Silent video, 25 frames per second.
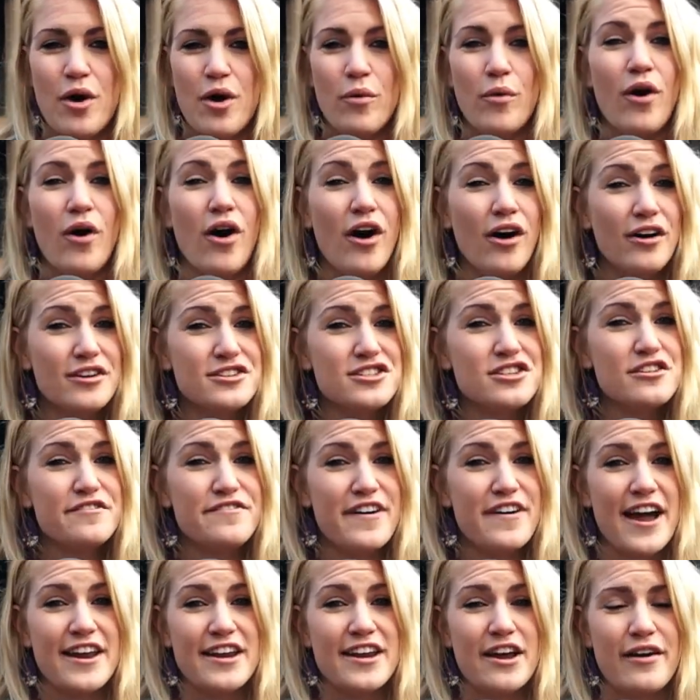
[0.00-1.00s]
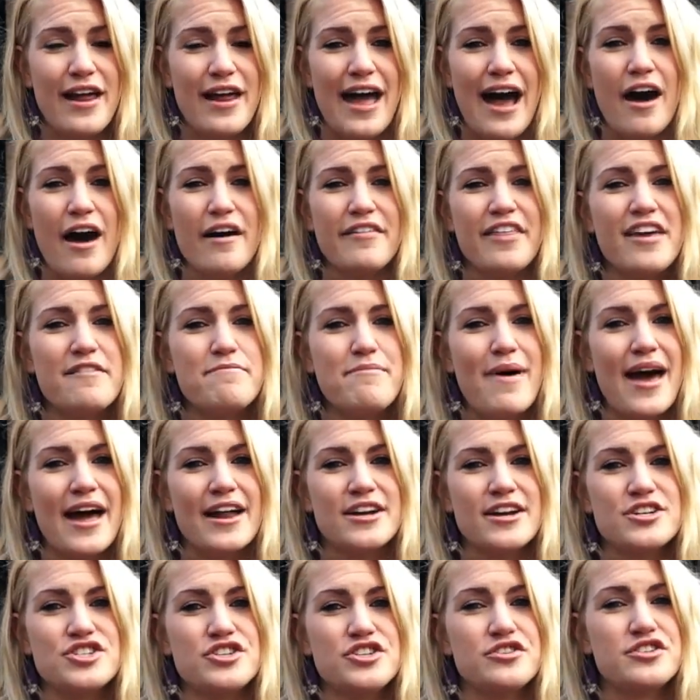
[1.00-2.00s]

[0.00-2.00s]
We'll also find out how they've managed